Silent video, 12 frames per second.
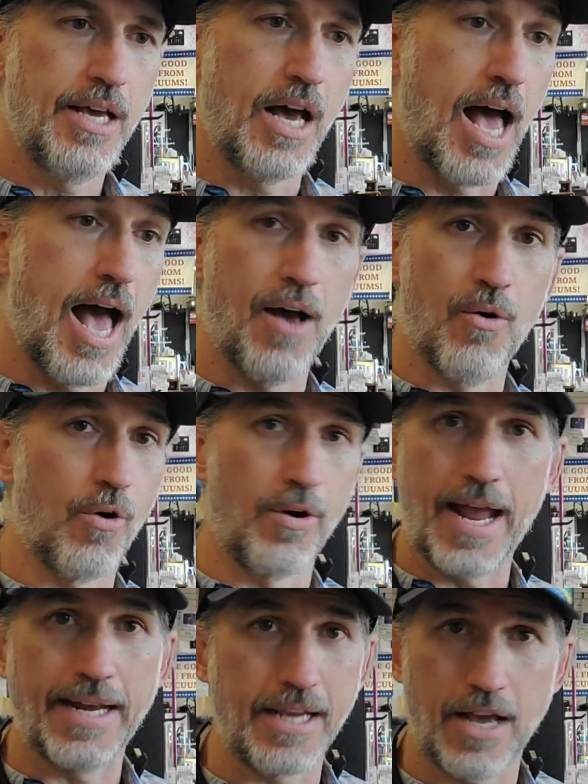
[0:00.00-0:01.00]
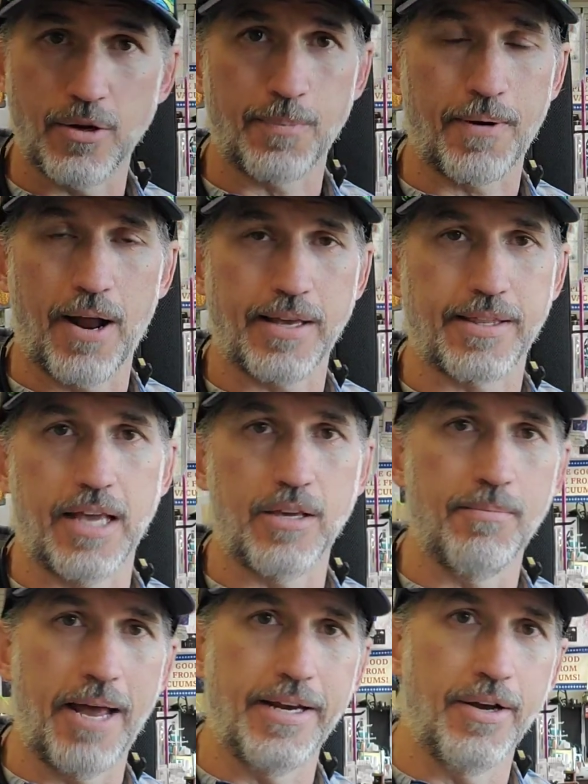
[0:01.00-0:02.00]
or any other product that you
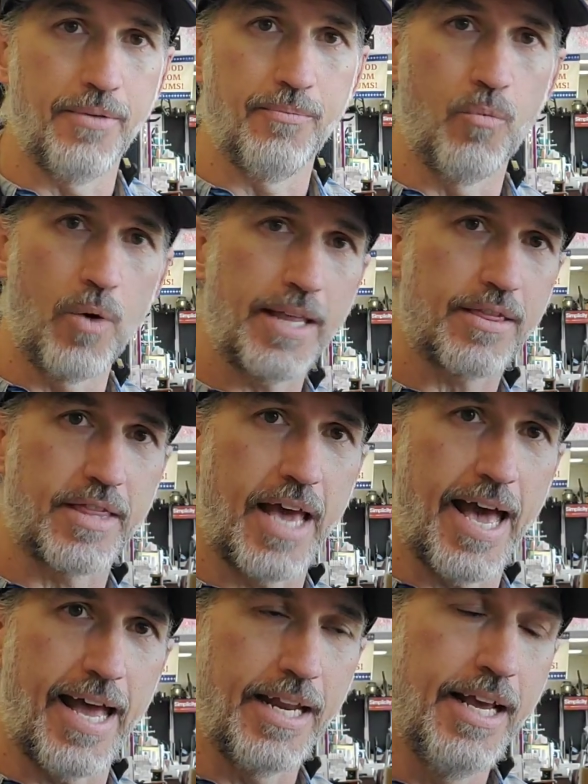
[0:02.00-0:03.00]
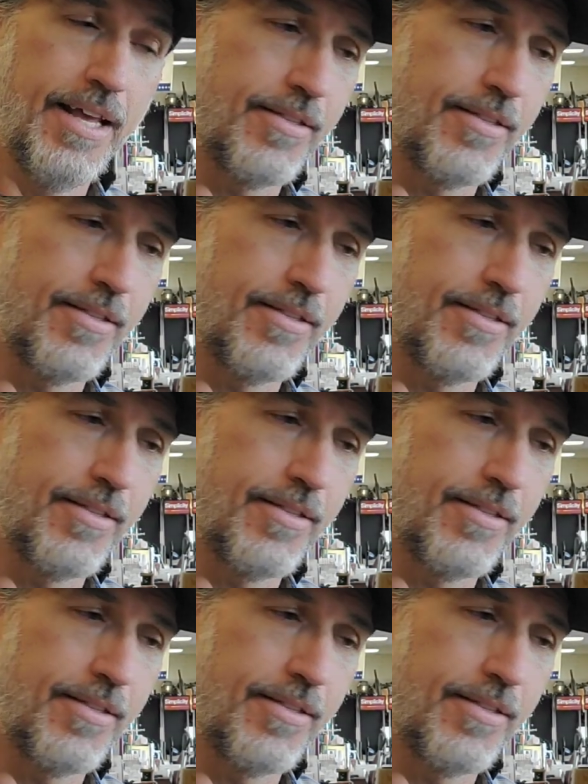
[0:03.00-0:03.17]
might own with that,